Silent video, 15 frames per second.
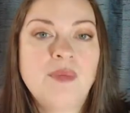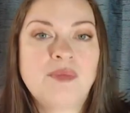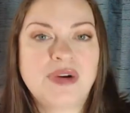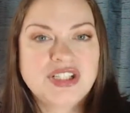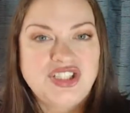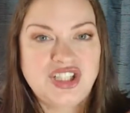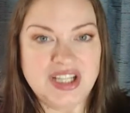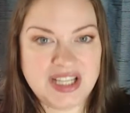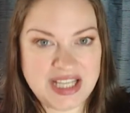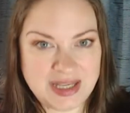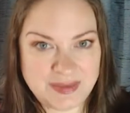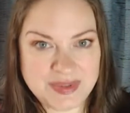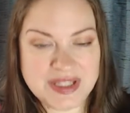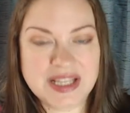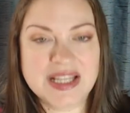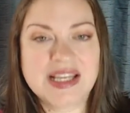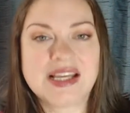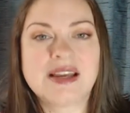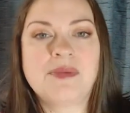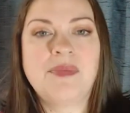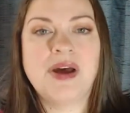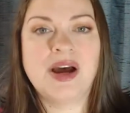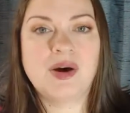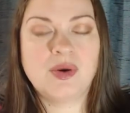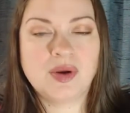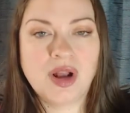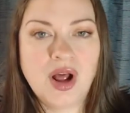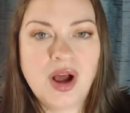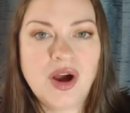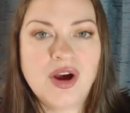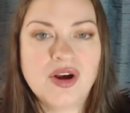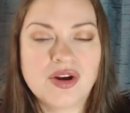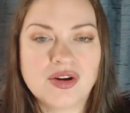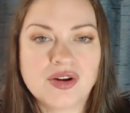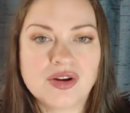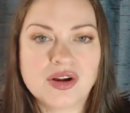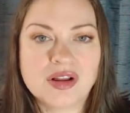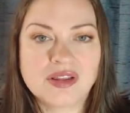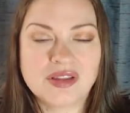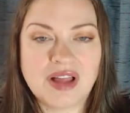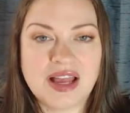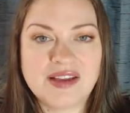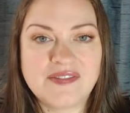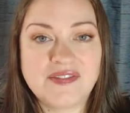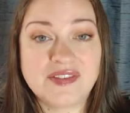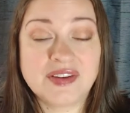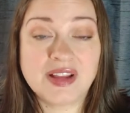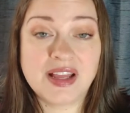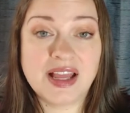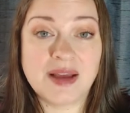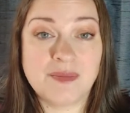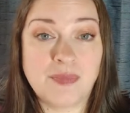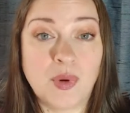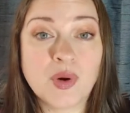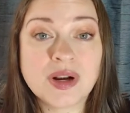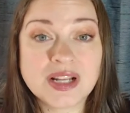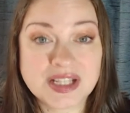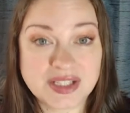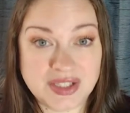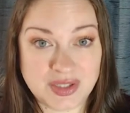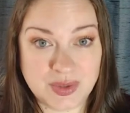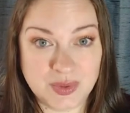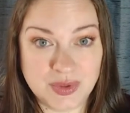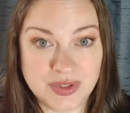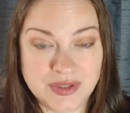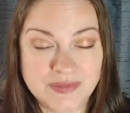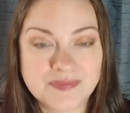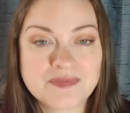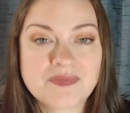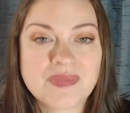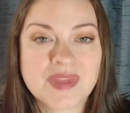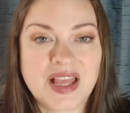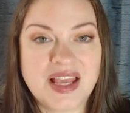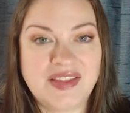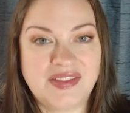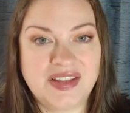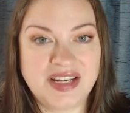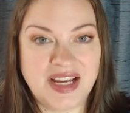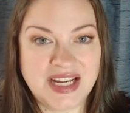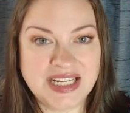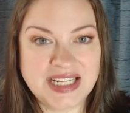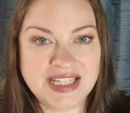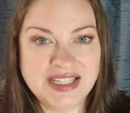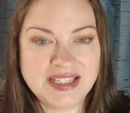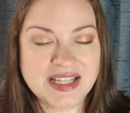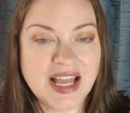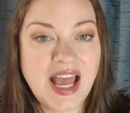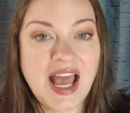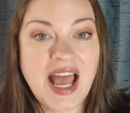but she keeps thinking about her life at boarding school in the 90s.